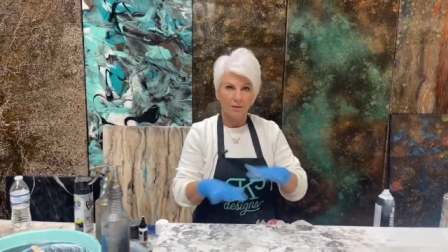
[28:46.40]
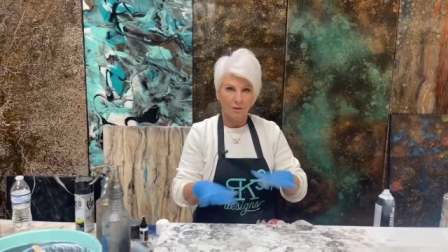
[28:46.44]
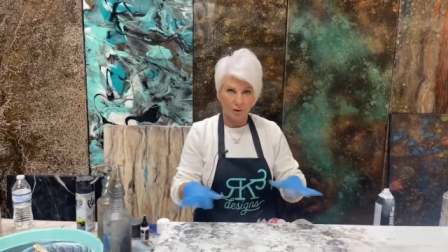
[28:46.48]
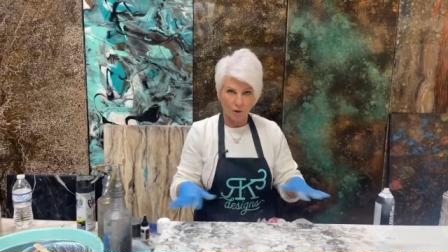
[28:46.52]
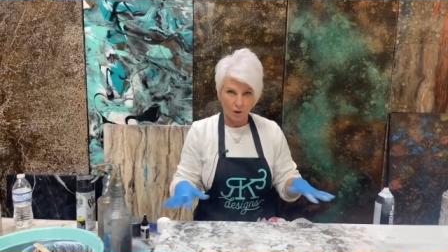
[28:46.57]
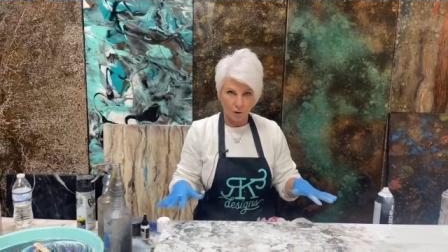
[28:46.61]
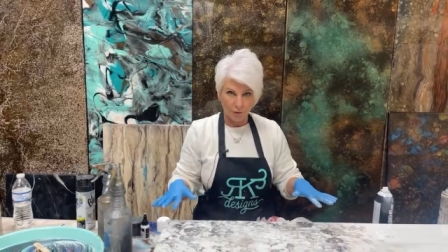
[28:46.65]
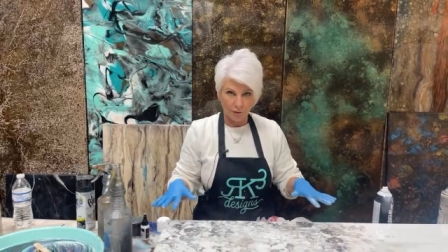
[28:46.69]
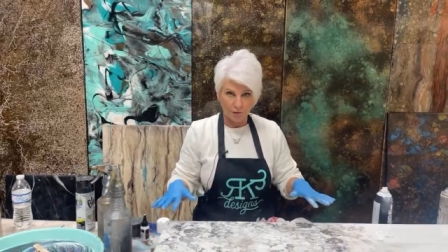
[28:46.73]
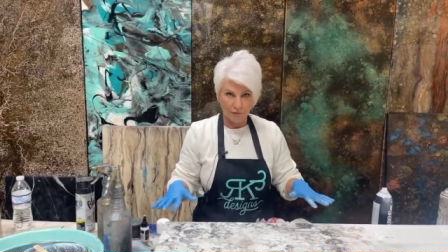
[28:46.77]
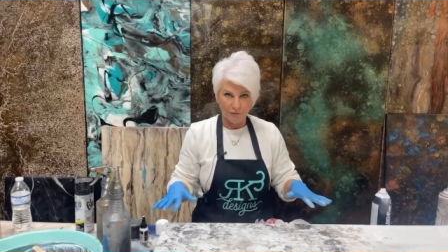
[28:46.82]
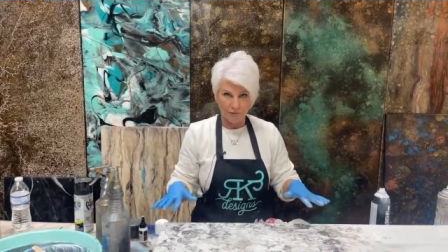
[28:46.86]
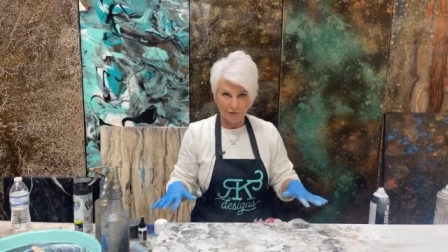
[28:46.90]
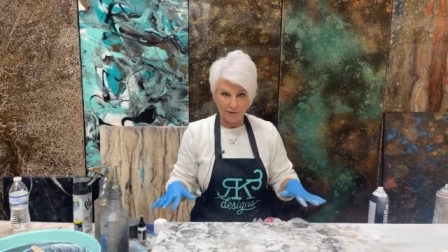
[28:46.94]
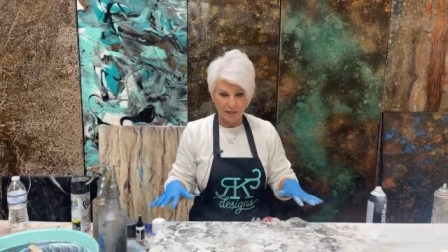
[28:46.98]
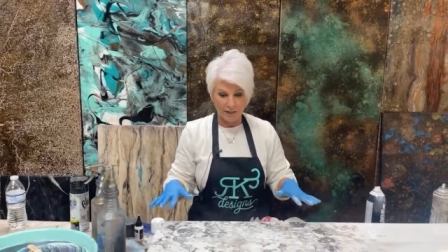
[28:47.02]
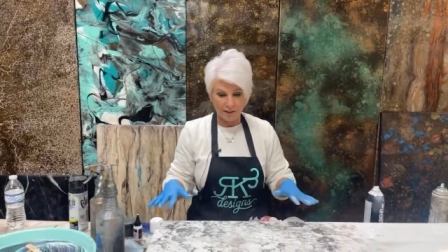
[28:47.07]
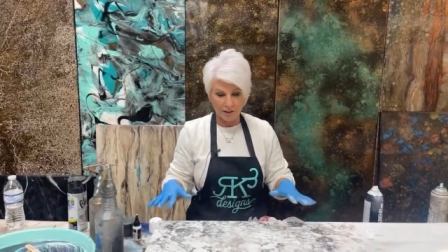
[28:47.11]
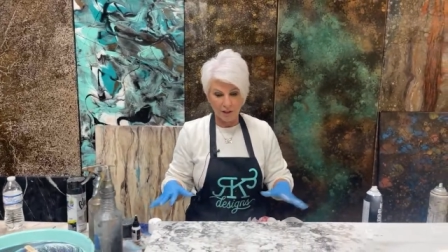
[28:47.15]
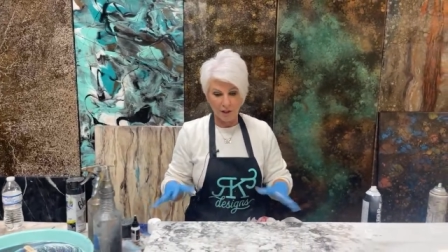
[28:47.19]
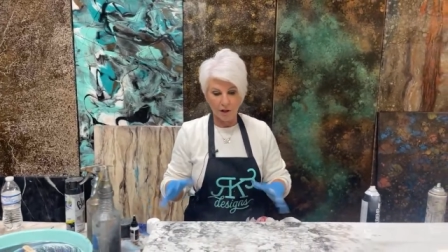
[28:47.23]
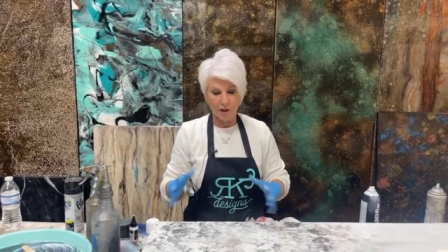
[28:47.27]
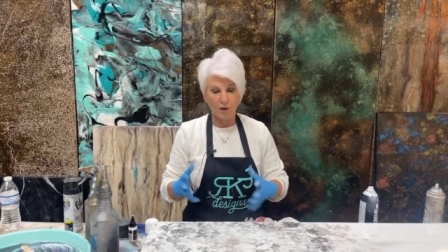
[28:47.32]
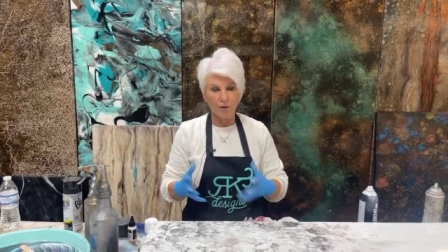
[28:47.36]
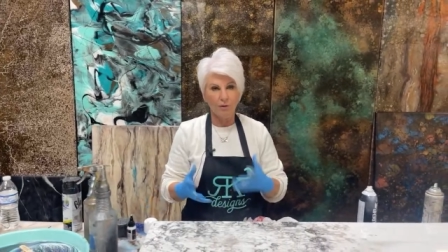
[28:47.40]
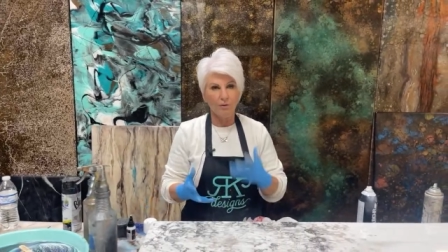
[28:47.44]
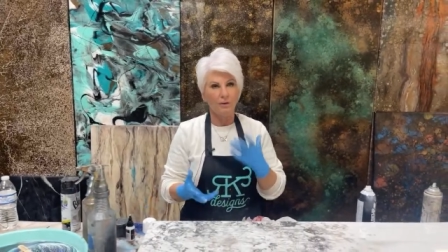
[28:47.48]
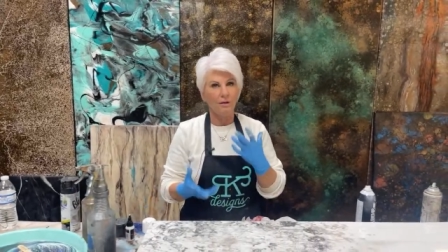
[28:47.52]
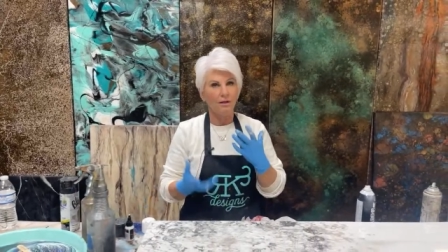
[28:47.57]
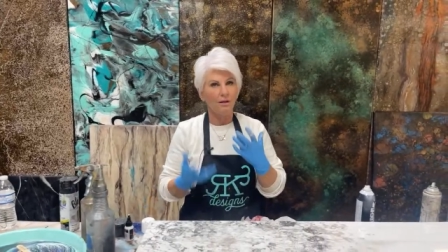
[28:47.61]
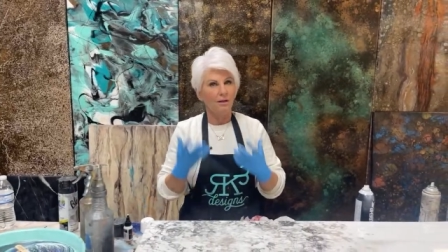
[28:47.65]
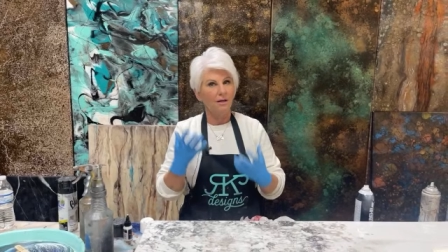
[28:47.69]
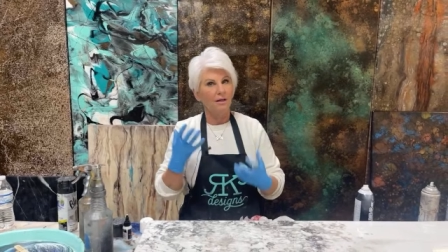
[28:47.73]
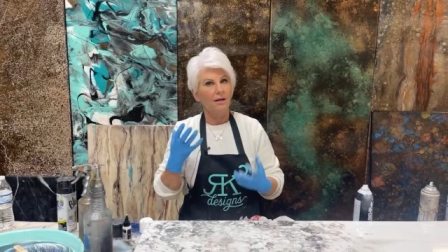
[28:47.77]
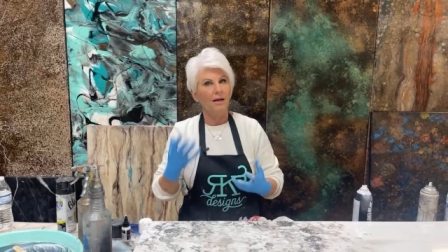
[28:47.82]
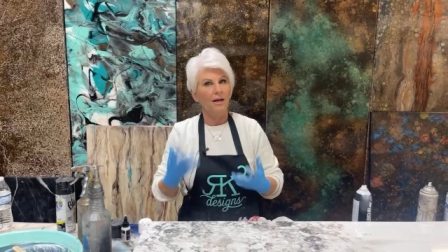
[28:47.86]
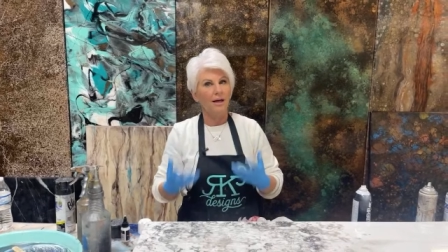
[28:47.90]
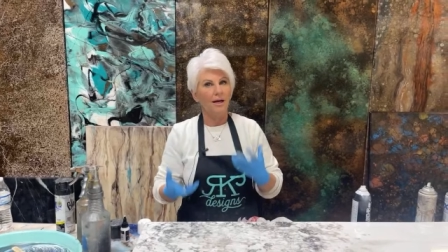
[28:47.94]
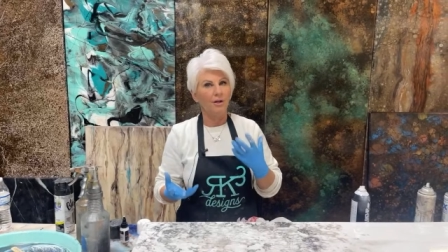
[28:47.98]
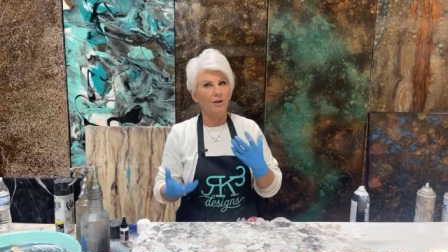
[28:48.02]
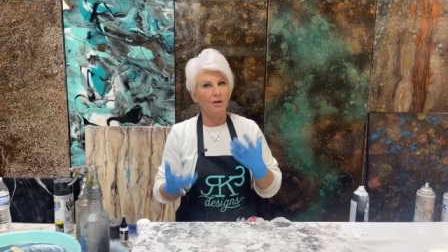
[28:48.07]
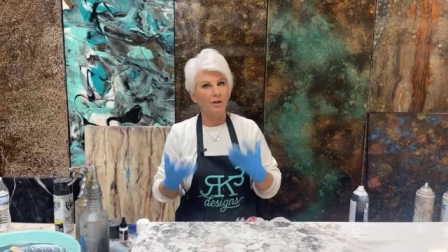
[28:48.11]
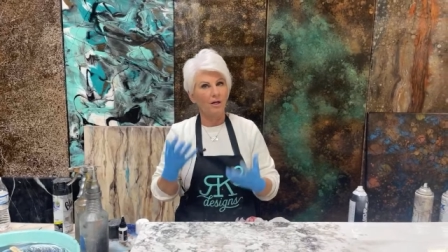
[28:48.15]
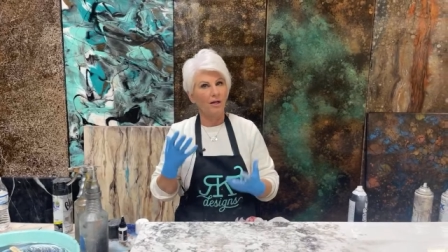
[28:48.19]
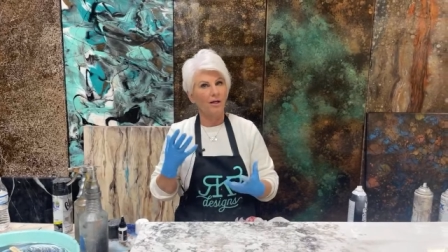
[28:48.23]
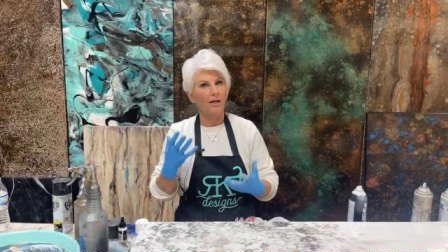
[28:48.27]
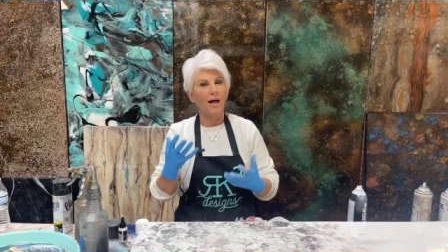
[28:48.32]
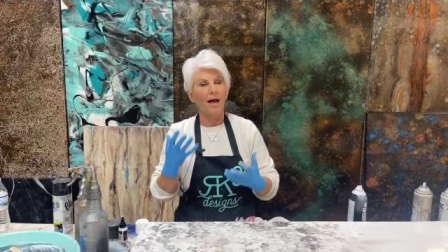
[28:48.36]
do a flood coat, and
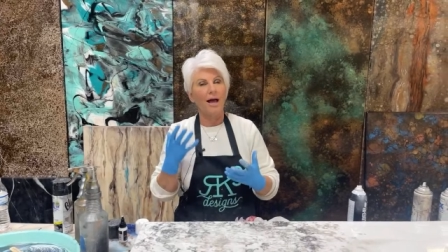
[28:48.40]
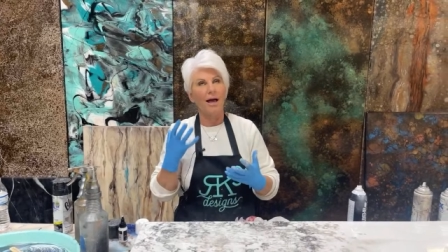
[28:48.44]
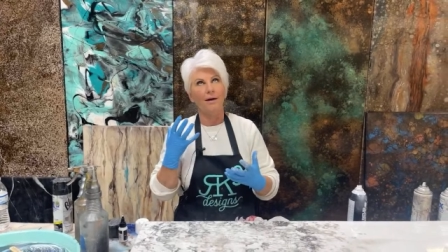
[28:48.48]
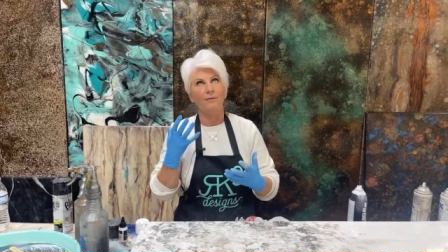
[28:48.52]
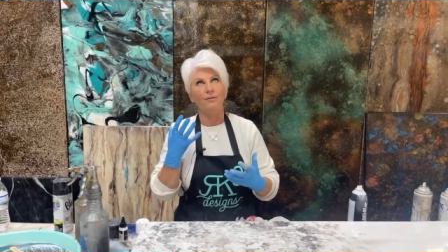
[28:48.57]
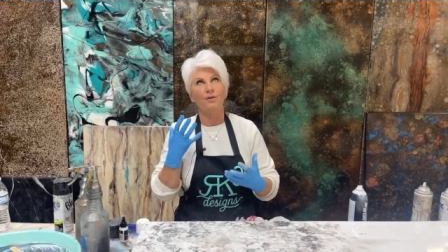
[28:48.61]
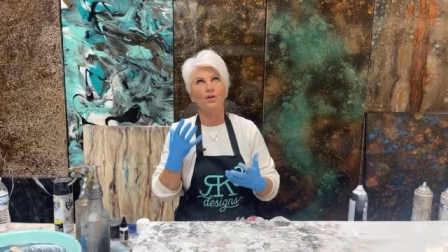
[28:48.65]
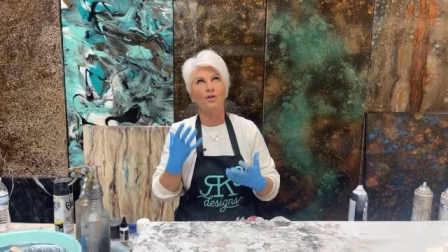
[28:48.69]
you're gonna have